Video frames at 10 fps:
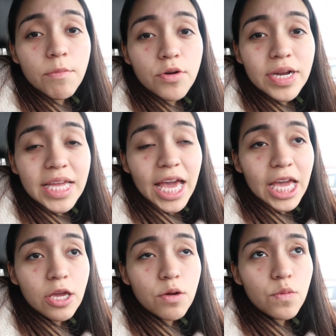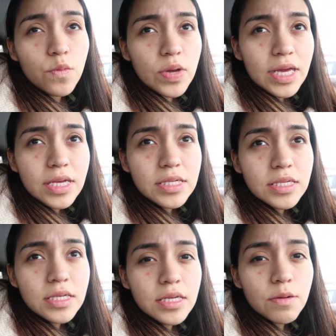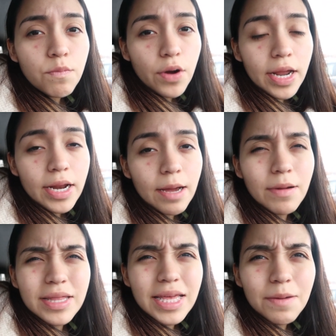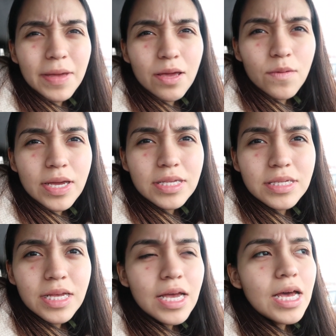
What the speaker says: I'm already 8 weeks pregnant. I think I'm 8 weeks.